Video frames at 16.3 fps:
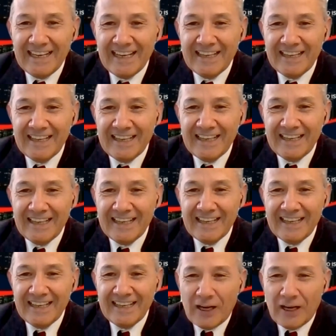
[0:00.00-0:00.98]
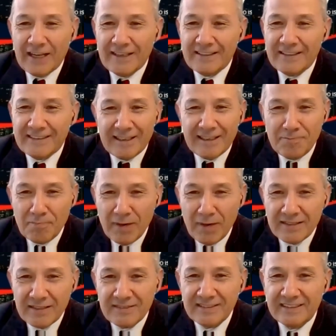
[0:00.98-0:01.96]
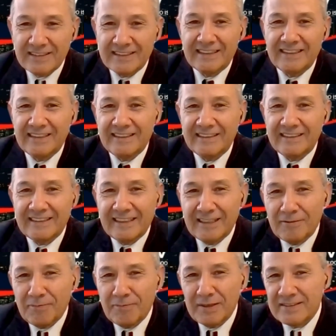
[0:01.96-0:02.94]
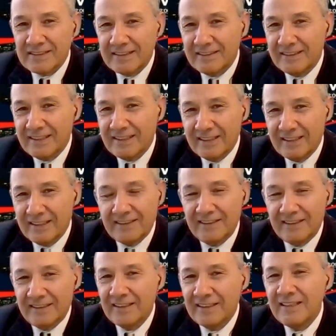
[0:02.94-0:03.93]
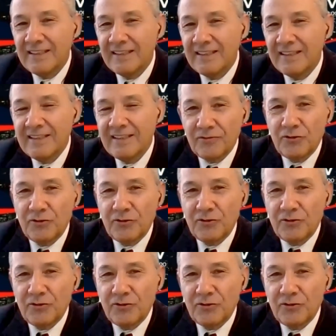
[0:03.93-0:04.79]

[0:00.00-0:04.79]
I So I must say that the